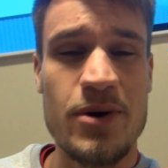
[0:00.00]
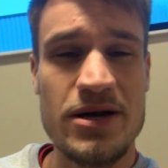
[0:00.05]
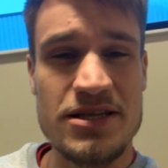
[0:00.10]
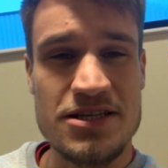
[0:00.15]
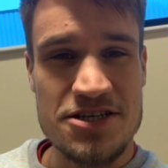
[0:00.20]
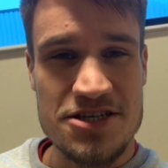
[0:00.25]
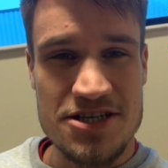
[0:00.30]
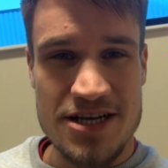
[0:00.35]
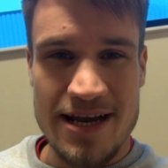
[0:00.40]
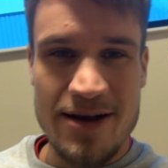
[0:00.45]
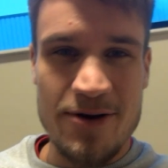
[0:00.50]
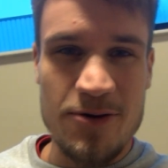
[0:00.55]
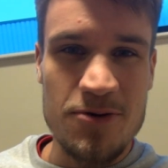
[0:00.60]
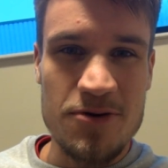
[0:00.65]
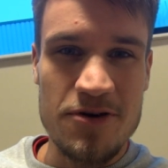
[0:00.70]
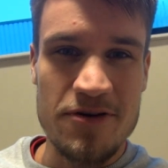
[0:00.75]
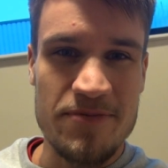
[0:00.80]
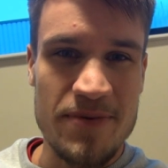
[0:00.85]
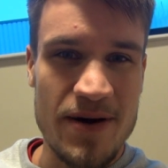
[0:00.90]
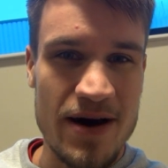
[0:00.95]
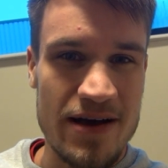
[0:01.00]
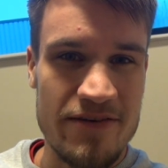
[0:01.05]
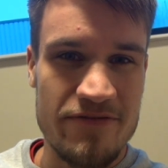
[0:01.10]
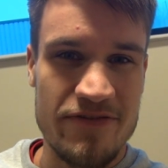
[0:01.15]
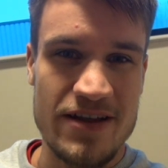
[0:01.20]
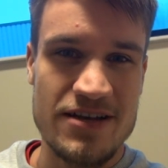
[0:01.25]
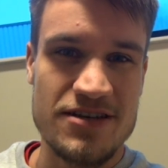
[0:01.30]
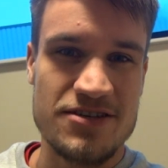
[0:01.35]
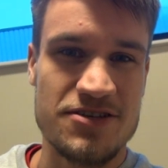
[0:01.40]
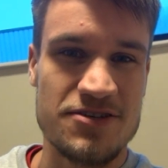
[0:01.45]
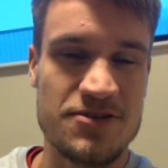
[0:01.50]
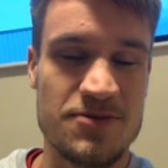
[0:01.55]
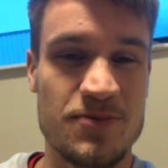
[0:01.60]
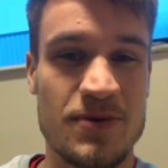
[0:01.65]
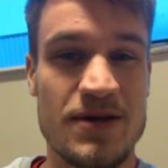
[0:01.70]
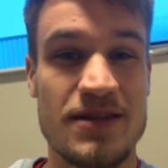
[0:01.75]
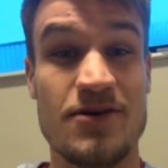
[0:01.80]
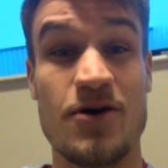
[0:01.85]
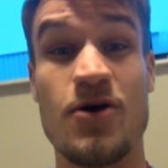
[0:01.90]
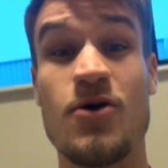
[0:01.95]
wait to share all of my adventures
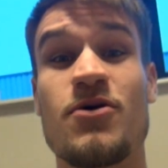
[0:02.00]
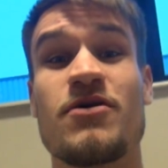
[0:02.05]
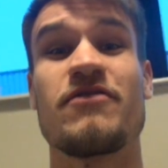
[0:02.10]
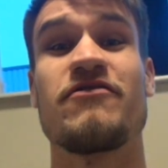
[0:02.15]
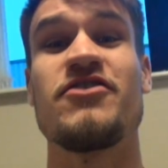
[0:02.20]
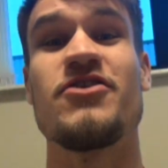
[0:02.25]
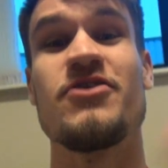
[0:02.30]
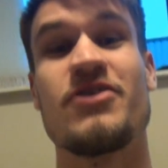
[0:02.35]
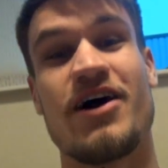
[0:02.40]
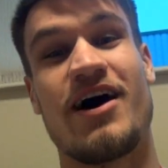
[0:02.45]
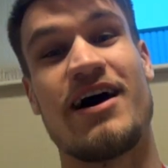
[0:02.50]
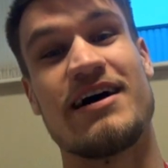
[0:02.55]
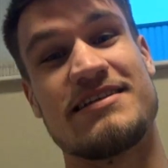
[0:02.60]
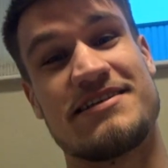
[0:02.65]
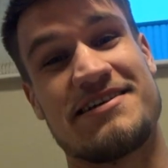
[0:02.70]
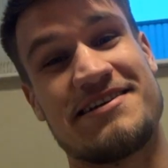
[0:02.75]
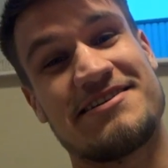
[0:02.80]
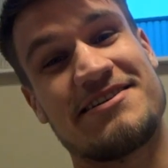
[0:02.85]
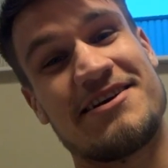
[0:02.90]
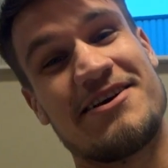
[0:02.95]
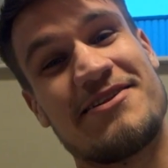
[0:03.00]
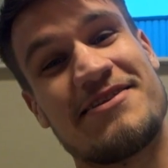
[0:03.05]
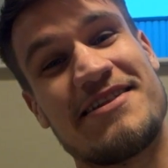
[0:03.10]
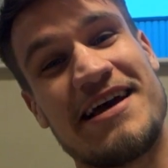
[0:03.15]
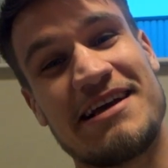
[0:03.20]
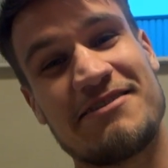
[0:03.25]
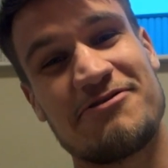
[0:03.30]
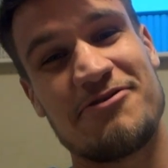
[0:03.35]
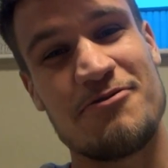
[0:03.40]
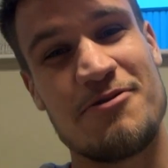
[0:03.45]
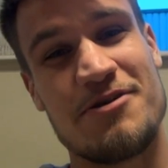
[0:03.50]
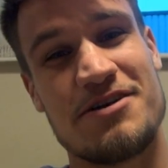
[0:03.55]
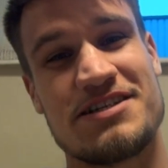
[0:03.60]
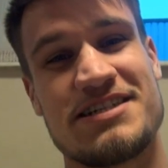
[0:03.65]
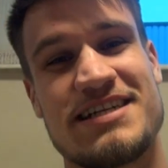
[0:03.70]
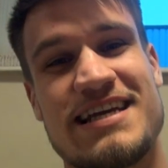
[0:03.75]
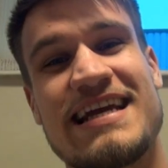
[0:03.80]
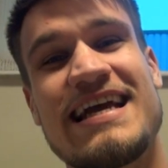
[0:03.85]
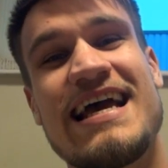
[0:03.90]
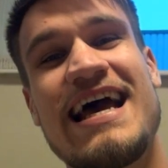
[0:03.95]
with all of you guys. So thanks for
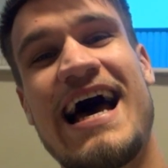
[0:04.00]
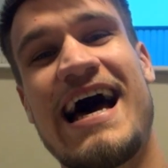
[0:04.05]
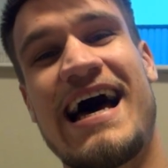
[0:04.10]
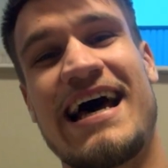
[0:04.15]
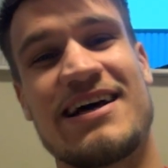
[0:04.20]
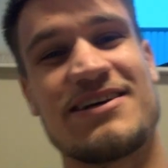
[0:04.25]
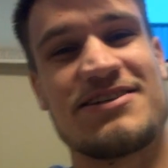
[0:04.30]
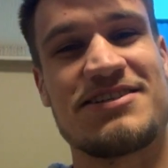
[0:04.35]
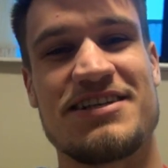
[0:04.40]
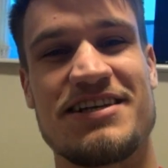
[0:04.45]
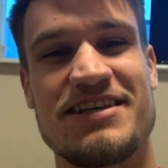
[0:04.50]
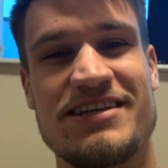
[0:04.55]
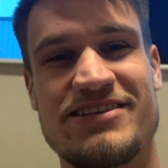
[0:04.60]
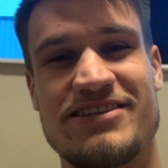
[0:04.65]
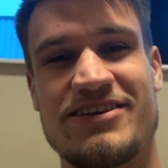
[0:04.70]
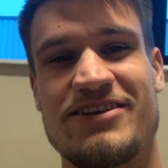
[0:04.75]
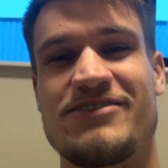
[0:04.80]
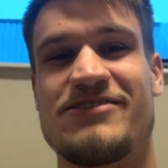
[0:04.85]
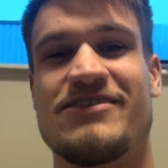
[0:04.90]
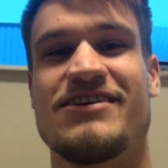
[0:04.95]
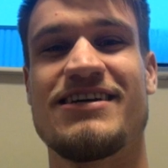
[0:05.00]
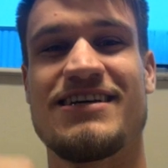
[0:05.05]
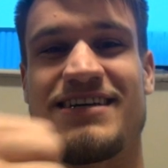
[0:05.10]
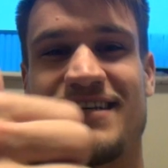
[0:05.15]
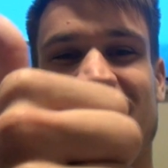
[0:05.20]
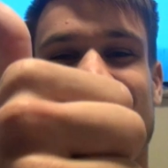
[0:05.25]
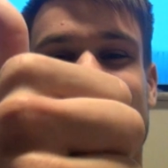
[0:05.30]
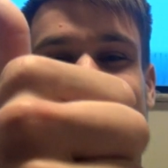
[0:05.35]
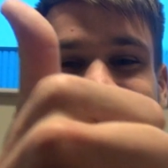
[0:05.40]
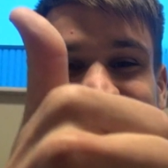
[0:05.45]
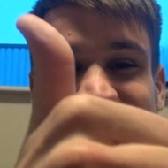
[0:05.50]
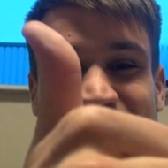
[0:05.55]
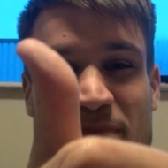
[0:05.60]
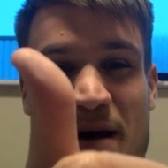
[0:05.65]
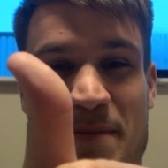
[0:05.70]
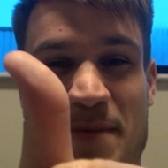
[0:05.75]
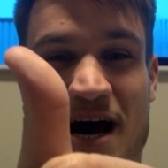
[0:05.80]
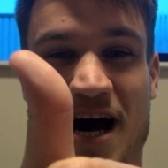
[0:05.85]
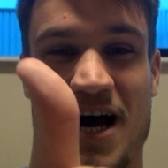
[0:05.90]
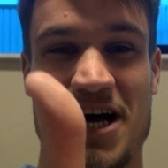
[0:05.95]
watching, and I'll see you soon. Bye
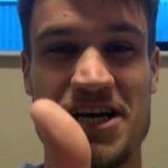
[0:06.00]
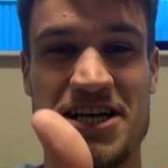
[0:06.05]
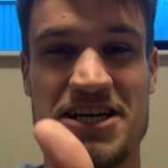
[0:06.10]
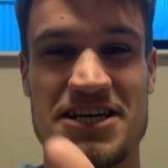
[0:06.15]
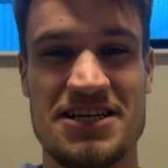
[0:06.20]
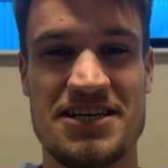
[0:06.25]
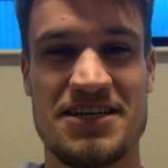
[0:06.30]
bye.